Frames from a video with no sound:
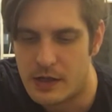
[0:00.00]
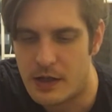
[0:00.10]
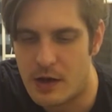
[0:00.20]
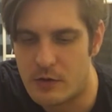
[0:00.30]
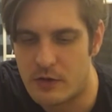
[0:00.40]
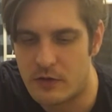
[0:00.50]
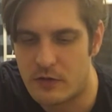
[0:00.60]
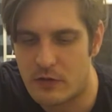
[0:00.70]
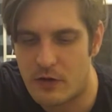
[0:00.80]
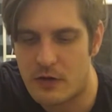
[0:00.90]
Now this
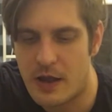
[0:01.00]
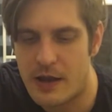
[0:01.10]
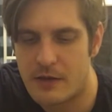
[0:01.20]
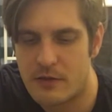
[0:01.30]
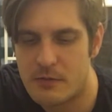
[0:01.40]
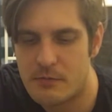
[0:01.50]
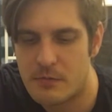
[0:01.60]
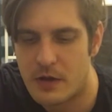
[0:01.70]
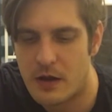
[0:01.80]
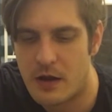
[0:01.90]
is another item
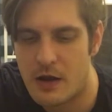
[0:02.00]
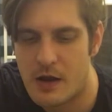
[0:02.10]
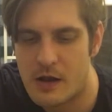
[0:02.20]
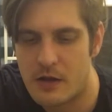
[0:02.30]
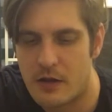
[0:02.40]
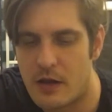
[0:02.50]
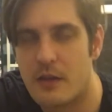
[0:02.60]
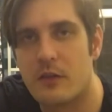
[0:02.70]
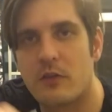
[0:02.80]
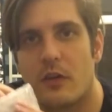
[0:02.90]
that
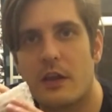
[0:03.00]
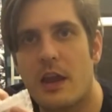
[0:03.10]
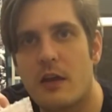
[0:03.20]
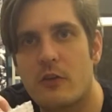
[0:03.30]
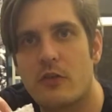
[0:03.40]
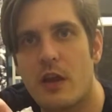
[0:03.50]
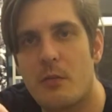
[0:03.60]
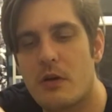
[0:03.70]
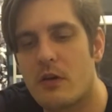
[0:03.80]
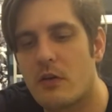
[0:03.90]
this KR
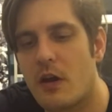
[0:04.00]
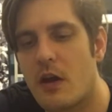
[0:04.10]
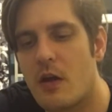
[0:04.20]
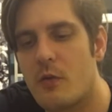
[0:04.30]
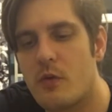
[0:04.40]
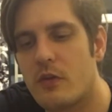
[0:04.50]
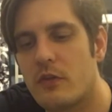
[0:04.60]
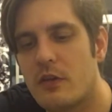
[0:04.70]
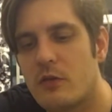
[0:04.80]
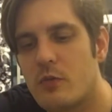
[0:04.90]
Saber
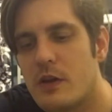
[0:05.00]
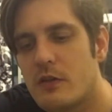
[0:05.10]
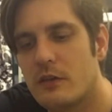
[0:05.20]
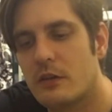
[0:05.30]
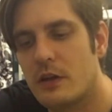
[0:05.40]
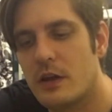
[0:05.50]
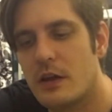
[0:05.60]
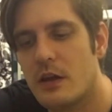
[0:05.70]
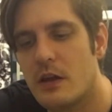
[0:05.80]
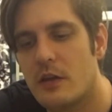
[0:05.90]
since
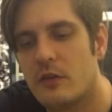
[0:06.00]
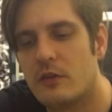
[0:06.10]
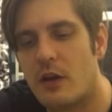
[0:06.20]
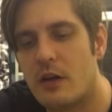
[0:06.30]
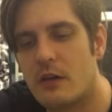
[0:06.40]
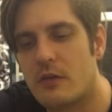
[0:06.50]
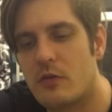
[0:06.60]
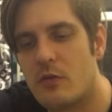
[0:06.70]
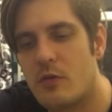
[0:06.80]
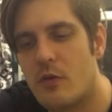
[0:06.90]
recently started
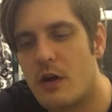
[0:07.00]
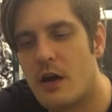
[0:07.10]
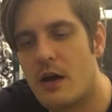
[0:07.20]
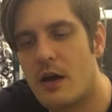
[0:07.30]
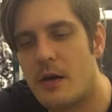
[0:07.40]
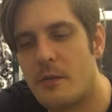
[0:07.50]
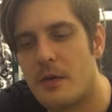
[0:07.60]
to